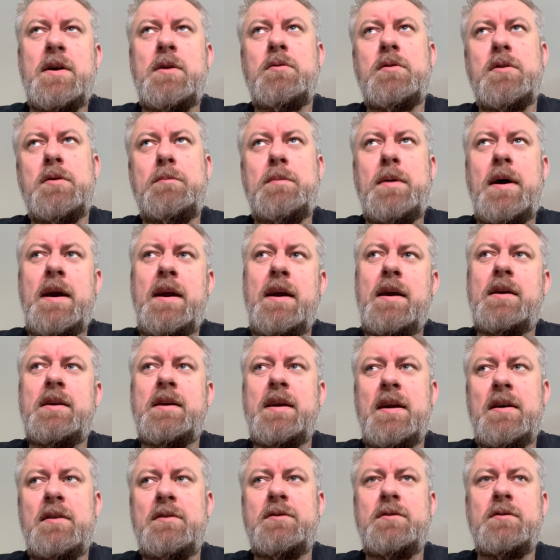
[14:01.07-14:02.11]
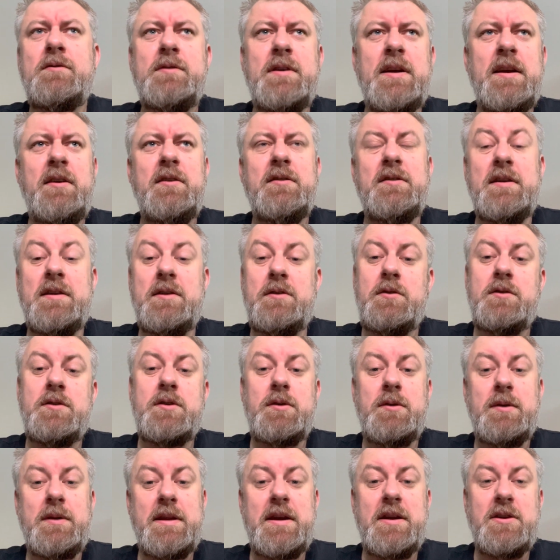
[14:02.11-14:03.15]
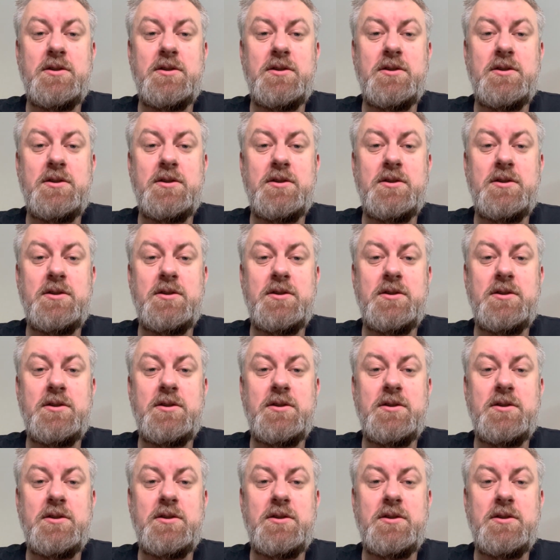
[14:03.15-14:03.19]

want to pay a council fee because they're not doing their